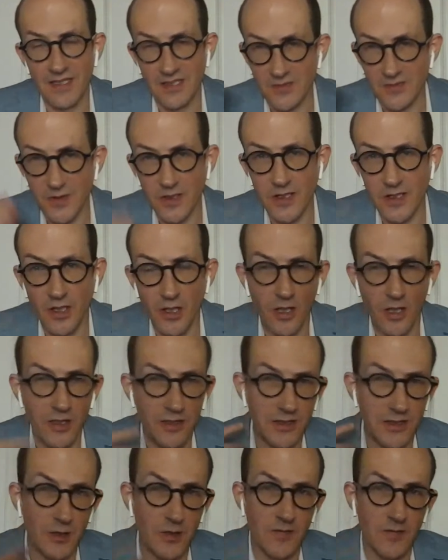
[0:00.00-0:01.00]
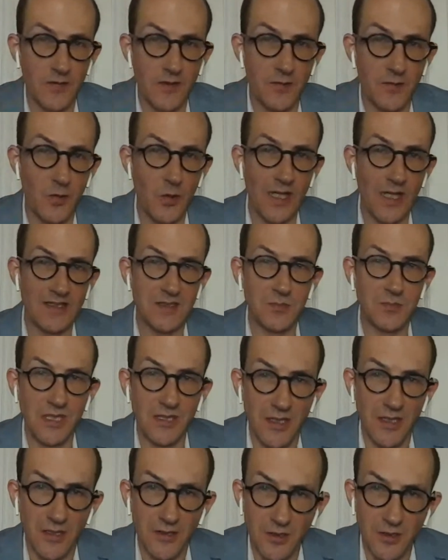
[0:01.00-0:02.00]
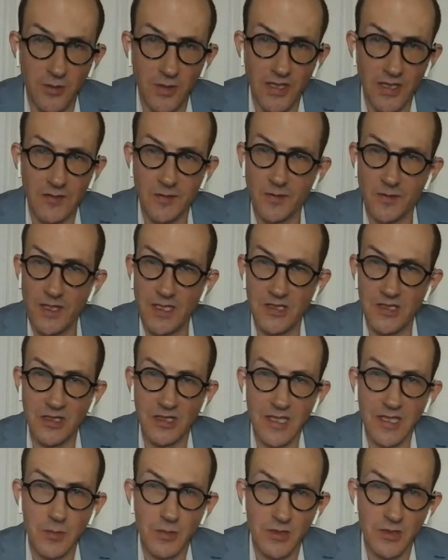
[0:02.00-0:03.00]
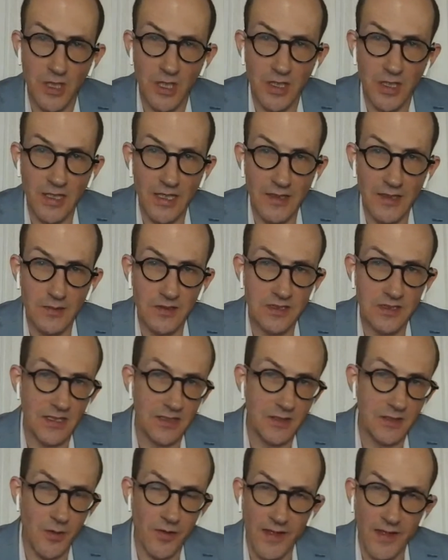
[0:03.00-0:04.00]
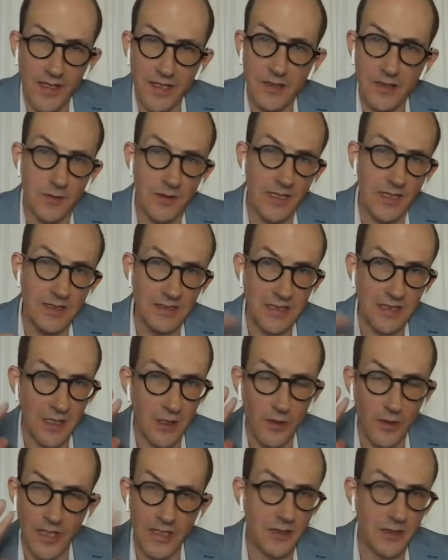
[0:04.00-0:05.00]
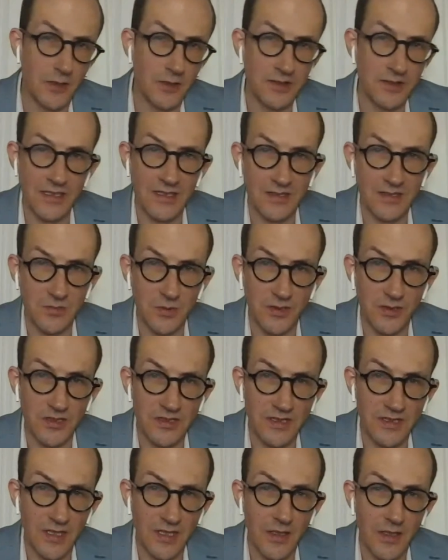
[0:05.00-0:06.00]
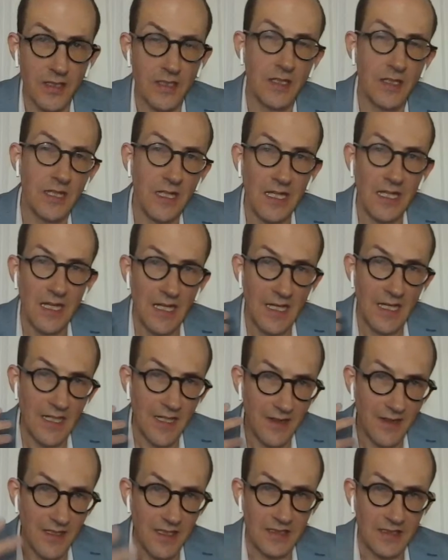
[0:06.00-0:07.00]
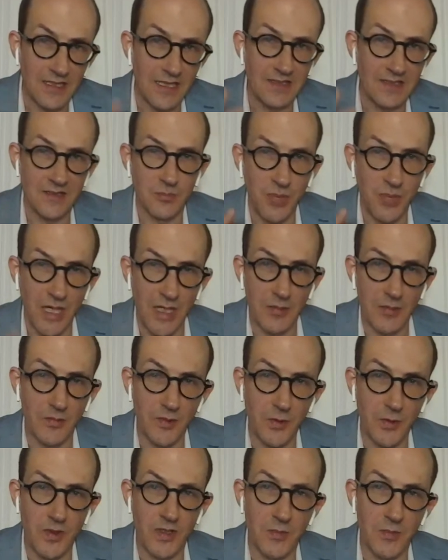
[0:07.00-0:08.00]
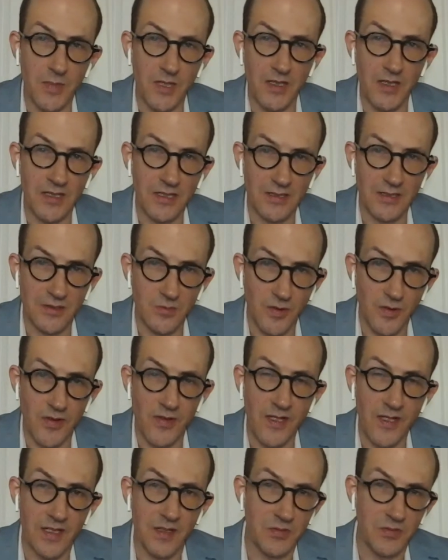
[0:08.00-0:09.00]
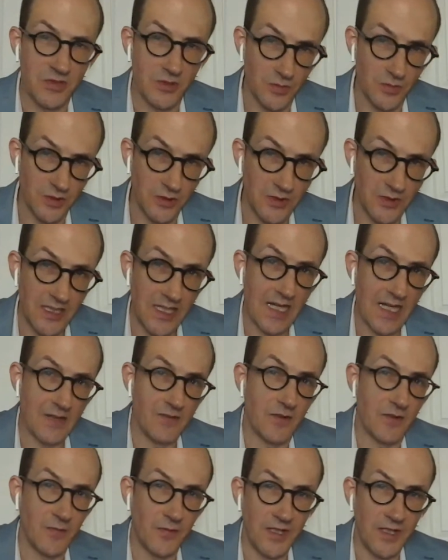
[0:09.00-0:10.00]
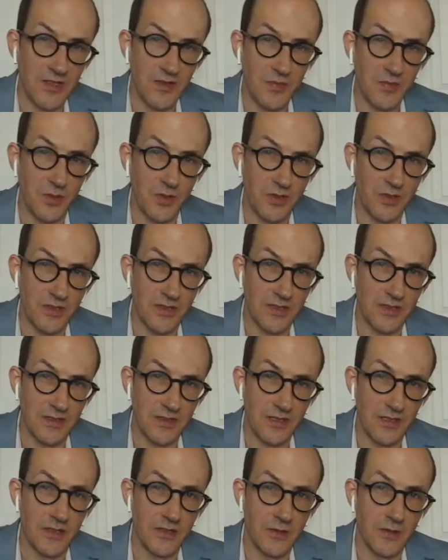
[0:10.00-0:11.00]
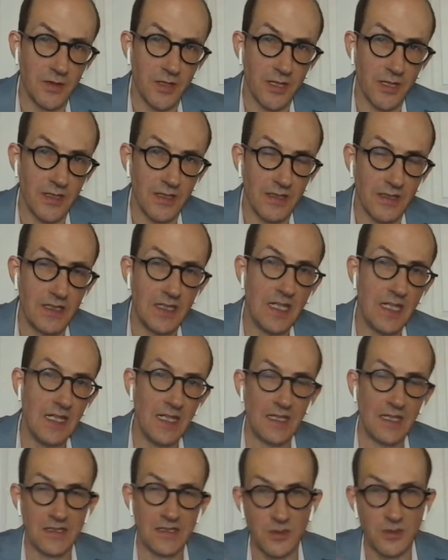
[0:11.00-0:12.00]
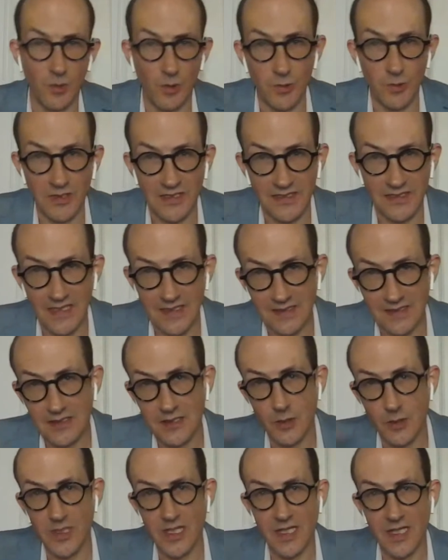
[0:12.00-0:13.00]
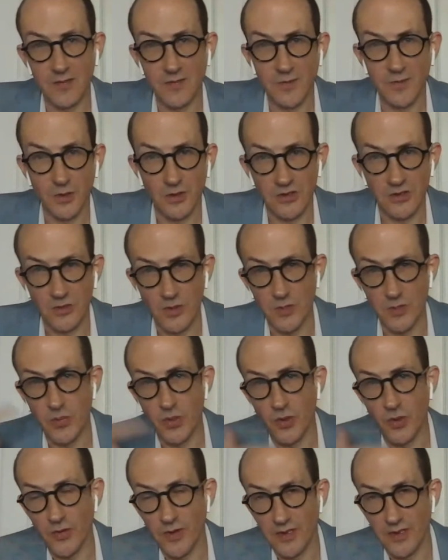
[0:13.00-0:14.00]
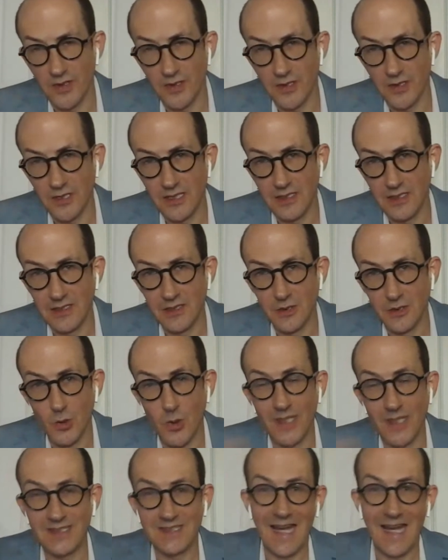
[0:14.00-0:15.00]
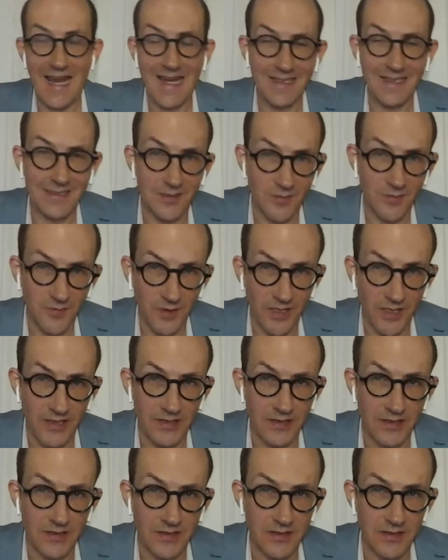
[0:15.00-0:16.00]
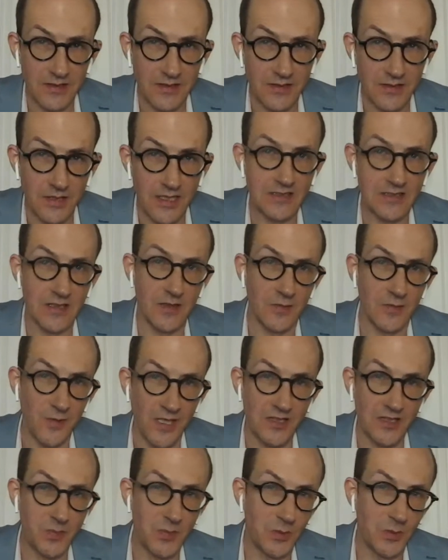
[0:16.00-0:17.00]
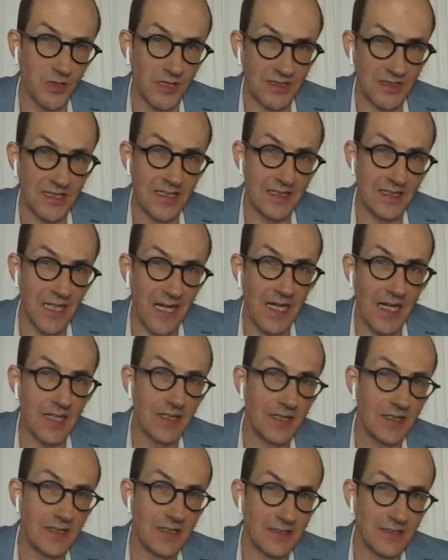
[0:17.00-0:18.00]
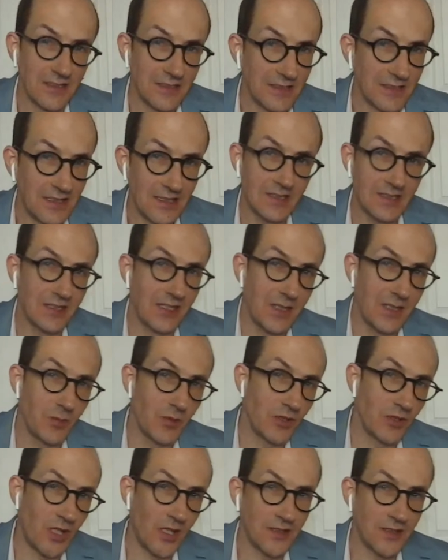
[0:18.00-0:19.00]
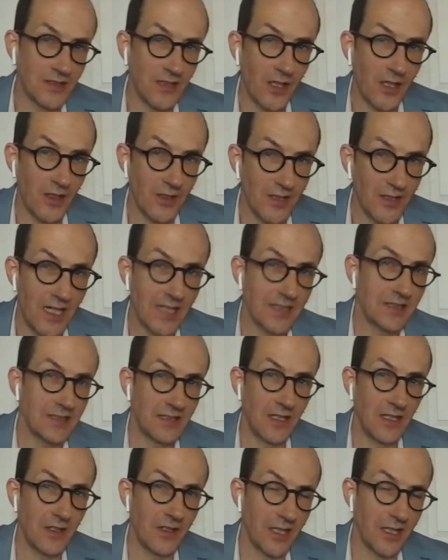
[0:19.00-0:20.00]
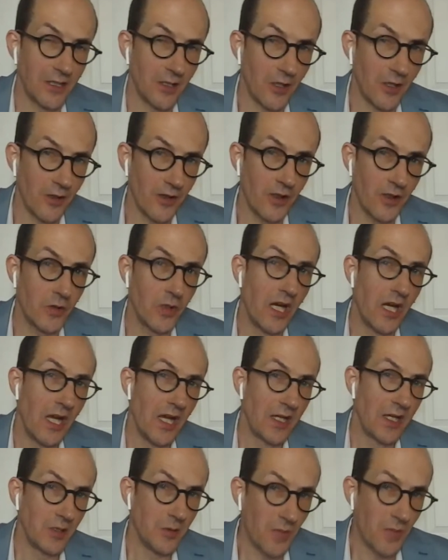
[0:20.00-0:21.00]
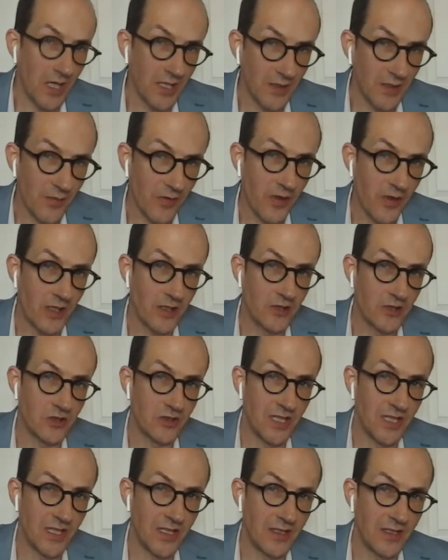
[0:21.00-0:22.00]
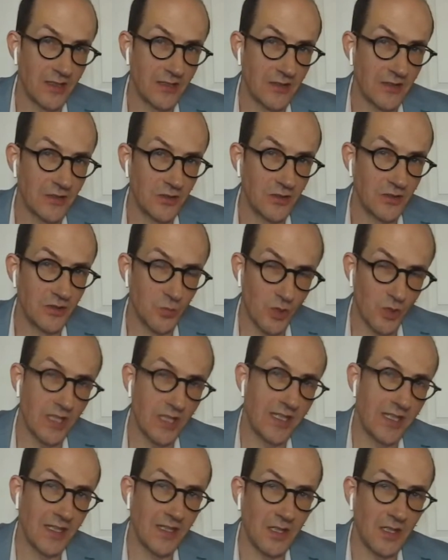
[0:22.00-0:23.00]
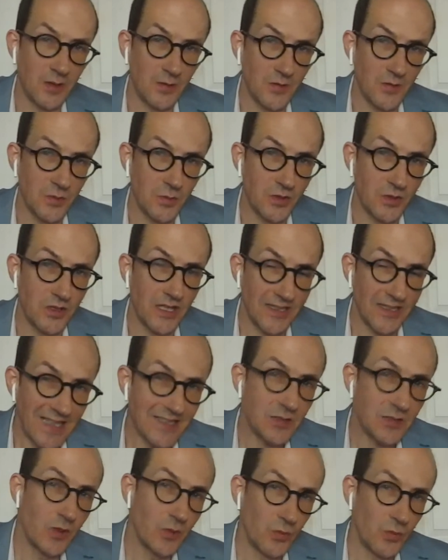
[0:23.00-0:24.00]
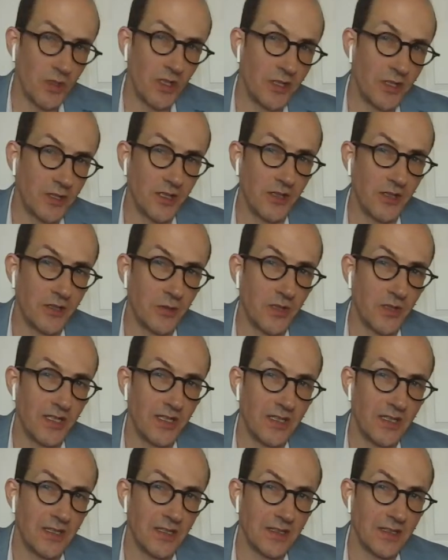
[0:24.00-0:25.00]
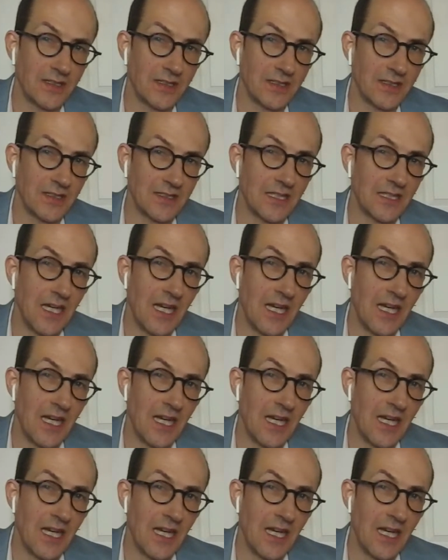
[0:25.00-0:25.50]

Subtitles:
And it's very hard. If you asked me to underwrite French labor law, I would say no, thank you. That's all I know, is that it's really scary. And I think that's probably what Americans will think. So you need to have a French person to underwrite it. And so when we did that deal, we had folks who had both in the US and in France, right? So the French people could say, yeah, these labor laws are not scary. And although you might have thought you should take an exclusion, we're going to get comfortable. And that's what really good underwriting is.